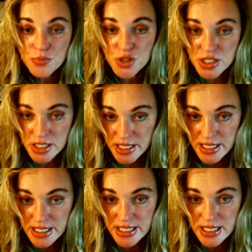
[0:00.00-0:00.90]
which is a
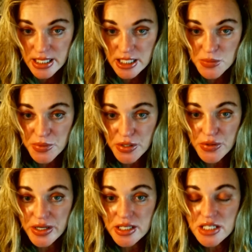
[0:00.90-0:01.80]
near-death
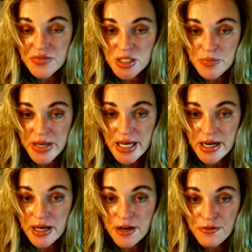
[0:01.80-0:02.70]
experience if it's bad
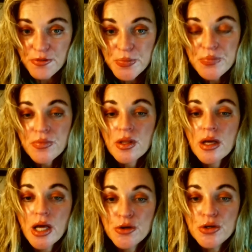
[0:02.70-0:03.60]
enough,
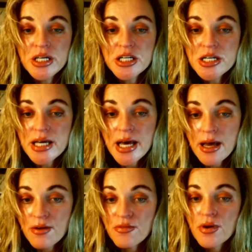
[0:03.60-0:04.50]
and you needed to
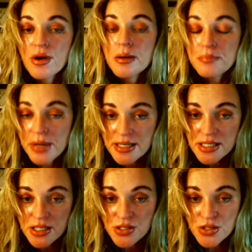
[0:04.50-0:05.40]
have
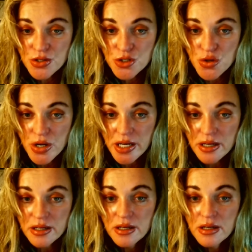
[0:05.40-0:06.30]
plastic surgery.
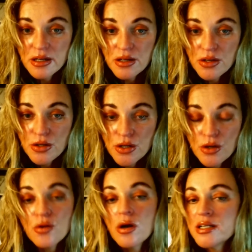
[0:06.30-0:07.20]
You
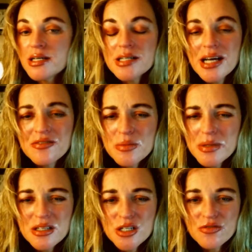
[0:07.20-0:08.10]
know, it doesn't have to
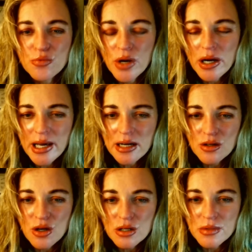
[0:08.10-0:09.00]
be that you've run out
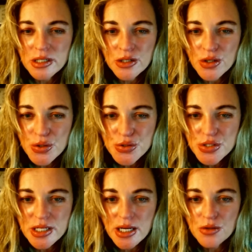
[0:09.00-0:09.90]
and got your nose
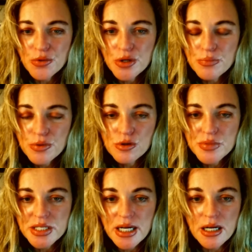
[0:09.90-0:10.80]
done or your
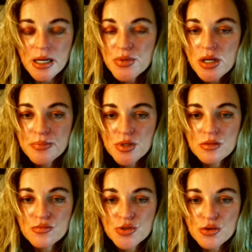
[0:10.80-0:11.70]
boobs done. I'm, I'm
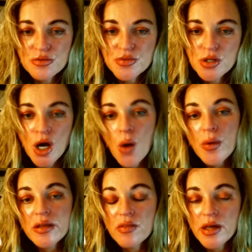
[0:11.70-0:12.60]
not sort of
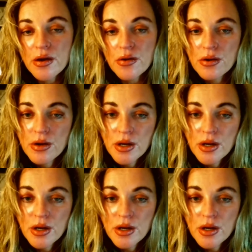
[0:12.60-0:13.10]
going there.